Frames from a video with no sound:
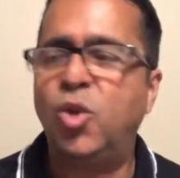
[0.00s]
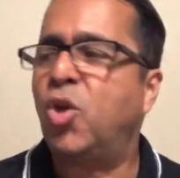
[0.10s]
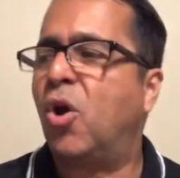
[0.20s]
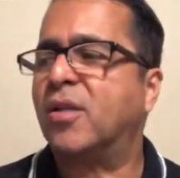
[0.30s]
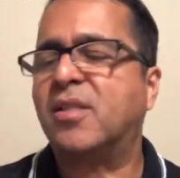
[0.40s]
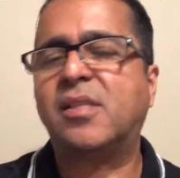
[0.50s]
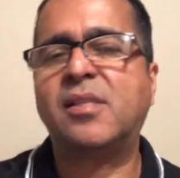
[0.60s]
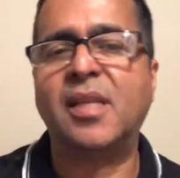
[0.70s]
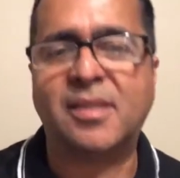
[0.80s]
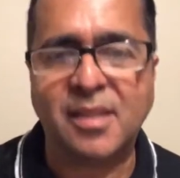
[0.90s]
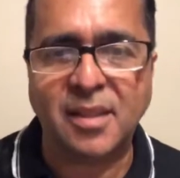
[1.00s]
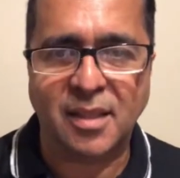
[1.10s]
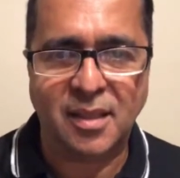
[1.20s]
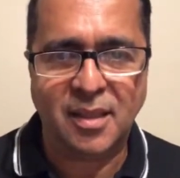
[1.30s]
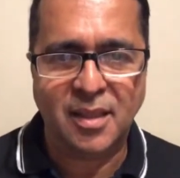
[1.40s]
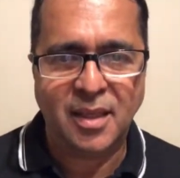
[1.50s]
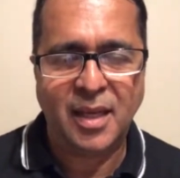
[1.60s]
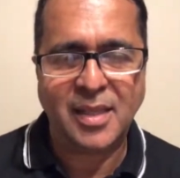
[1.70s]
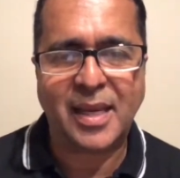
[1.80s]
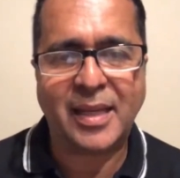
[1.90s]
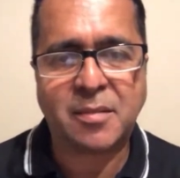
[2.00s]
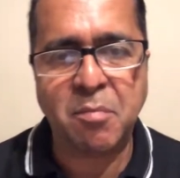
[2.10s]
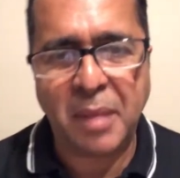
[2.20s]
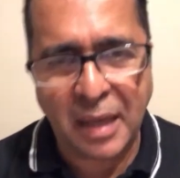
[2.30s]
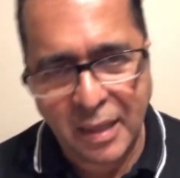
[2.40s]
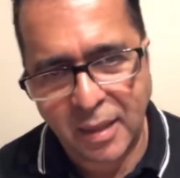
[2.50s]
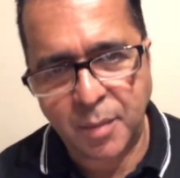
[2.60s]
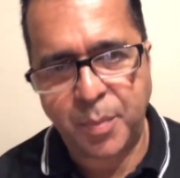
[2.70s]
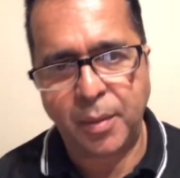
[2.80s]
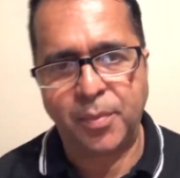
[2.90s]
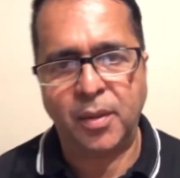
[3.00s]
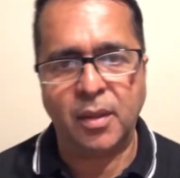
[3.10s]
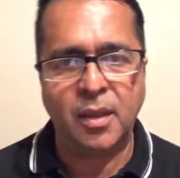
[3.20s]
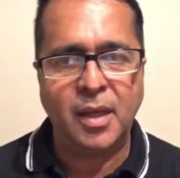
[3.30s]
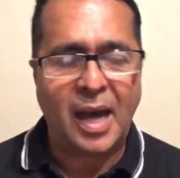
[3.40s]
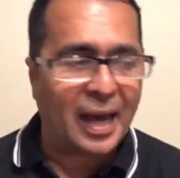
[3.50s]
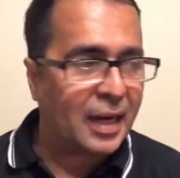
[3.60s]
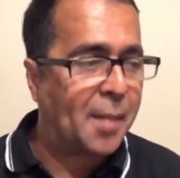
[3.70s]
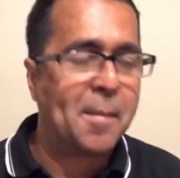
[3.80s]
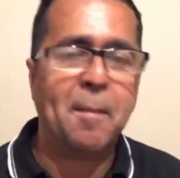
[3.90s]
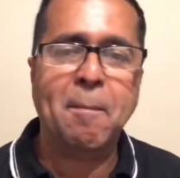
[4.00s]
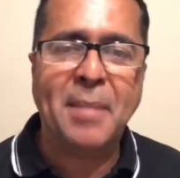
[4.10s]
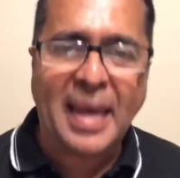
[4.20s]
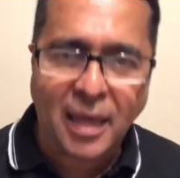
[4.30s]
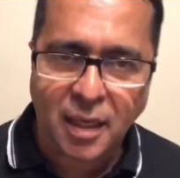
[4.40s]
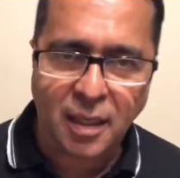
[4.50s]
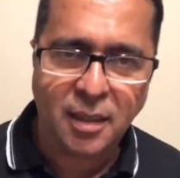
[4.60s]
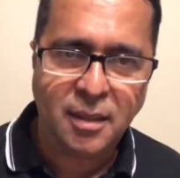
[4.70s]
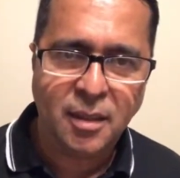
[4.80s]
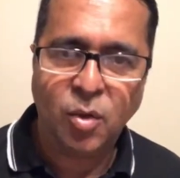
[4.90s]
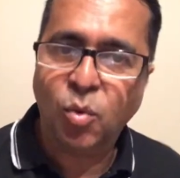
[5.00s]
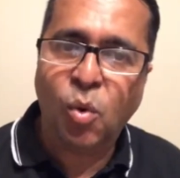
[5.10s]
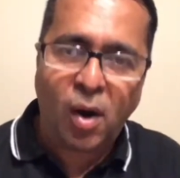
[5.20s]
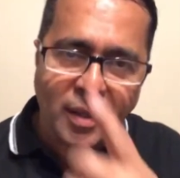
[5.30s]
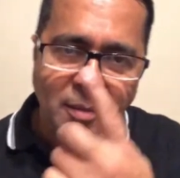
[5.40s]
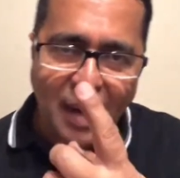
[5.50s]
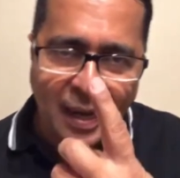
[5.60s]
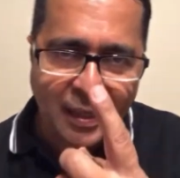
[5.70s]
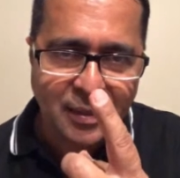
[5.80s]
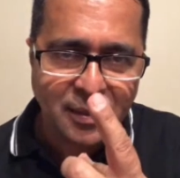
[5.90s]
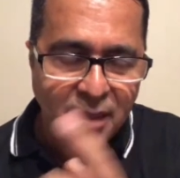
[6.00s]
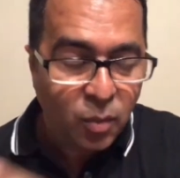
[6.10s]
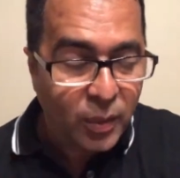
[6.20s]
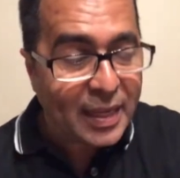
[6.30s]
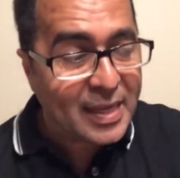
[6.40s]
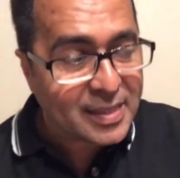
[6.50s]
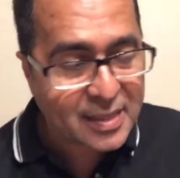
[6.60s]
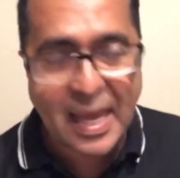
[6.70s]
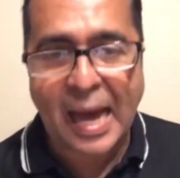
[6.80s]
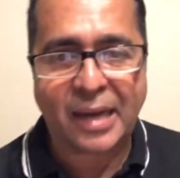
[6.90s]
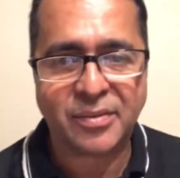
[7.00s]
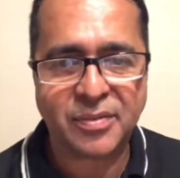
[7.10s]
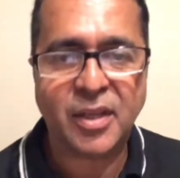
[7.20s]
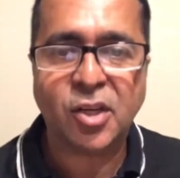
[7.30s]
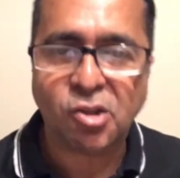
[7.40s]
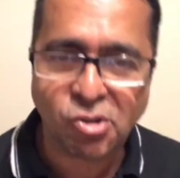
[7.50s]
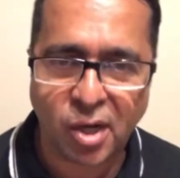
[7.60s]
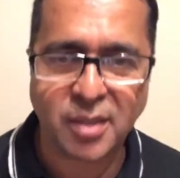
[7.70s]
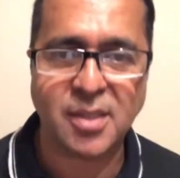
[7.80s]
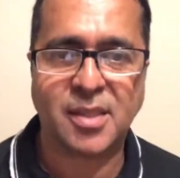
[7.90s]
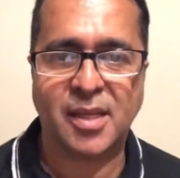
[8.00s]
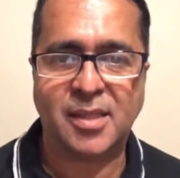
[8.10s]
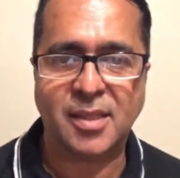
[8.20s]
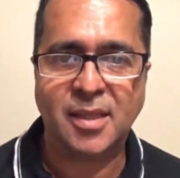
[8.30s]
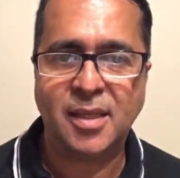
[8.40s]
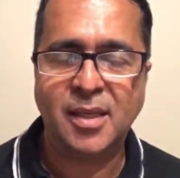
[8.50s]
New York City is 8 million people, and a mayor, one man with his staff, runs it.